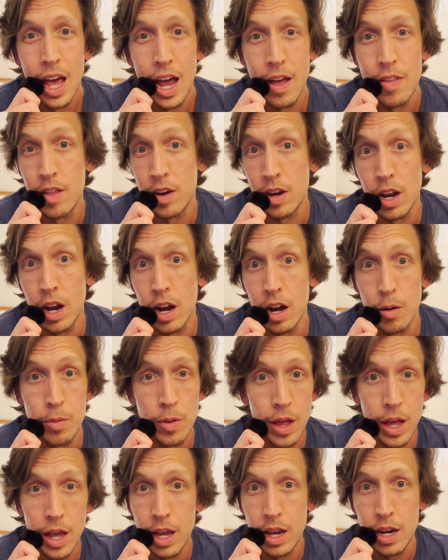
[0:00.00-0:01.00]
And then get on our
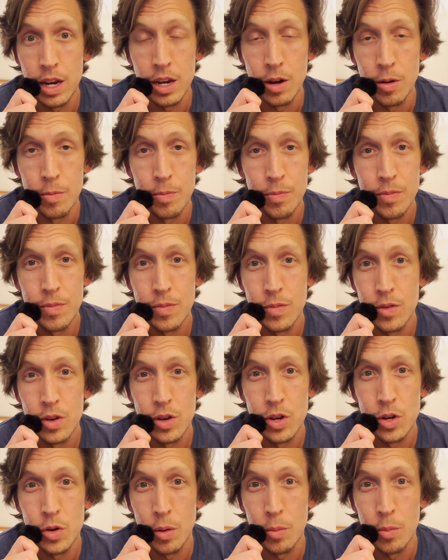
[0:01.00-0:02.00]
plane,
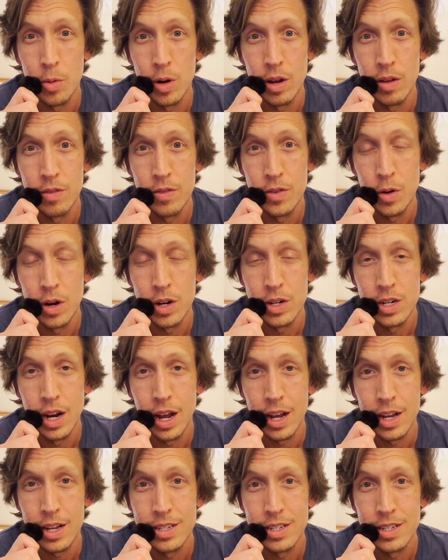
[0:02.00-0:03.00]
do our brief, do our
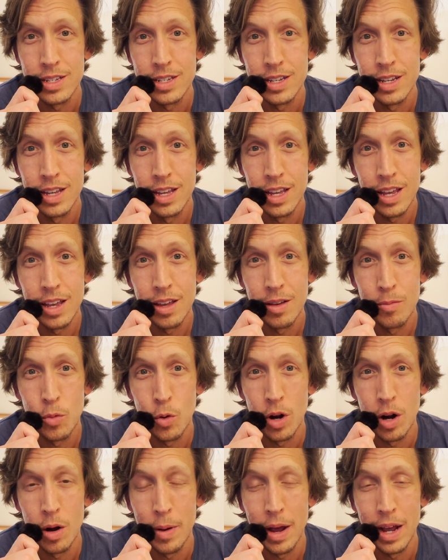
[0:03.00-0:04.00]
checks,
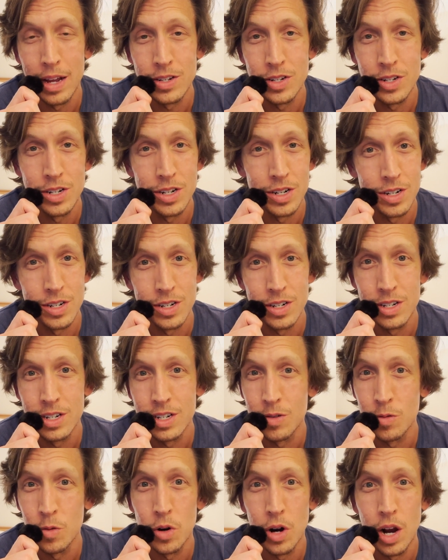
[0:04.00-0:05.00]
board our passengers.
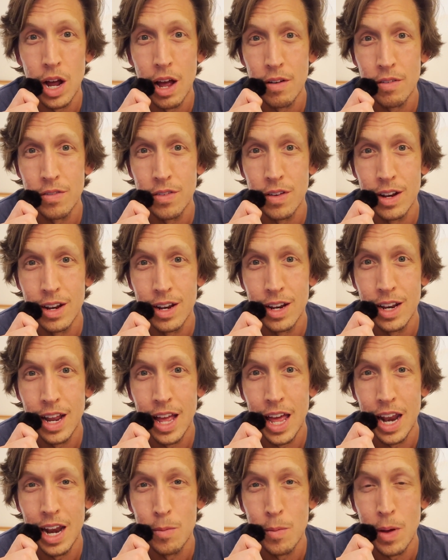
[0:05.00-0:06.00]
We're off and
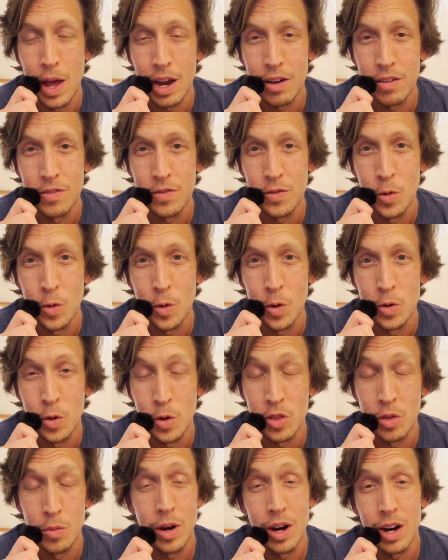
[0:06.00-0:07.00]
headed back for
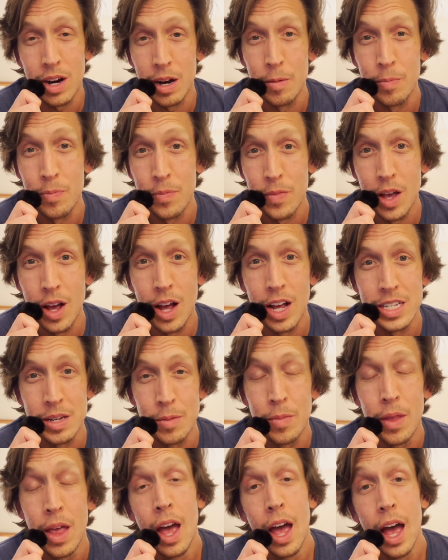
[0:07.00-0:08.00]
North America.
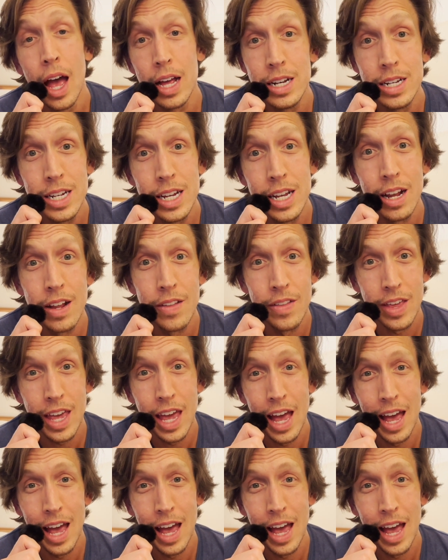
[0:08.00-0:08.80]
Awesome. Until the